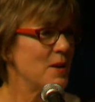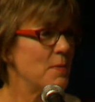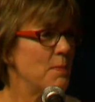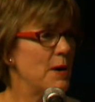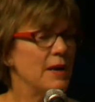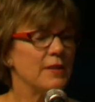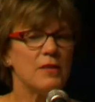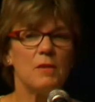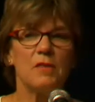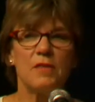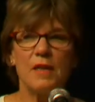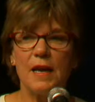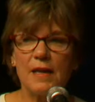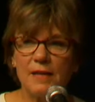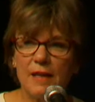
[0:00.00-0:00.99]
But the
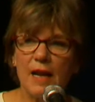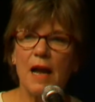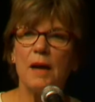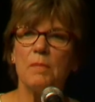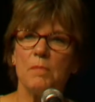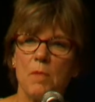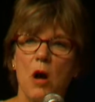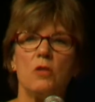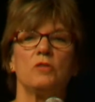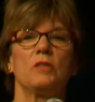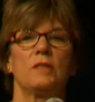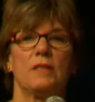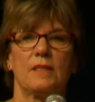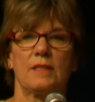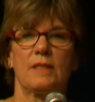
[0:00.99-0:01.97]
thing that I'm
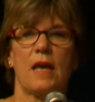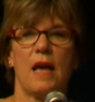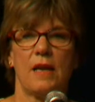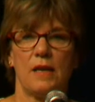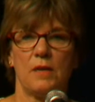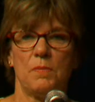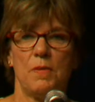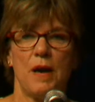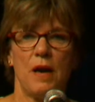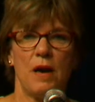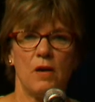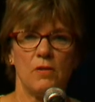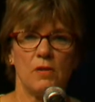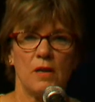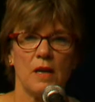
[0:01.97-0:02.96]
most excited
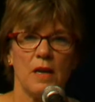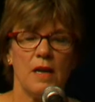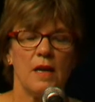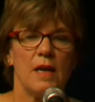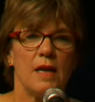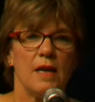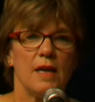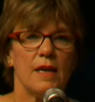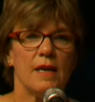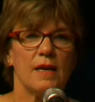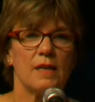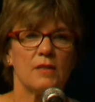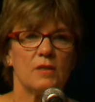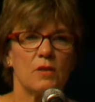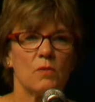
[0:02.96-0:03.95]
about
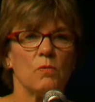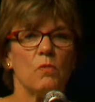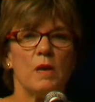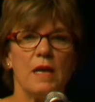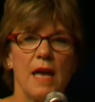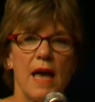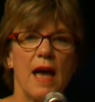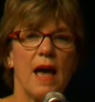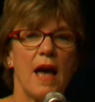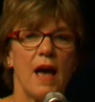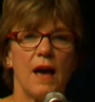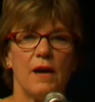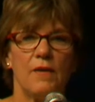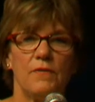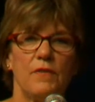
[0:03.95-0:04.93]
is we
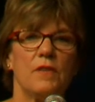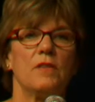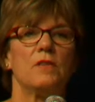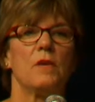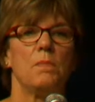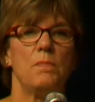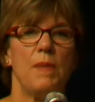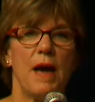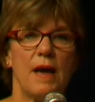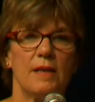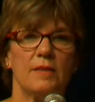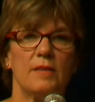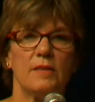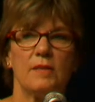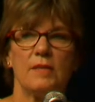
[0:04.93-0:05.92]
have the best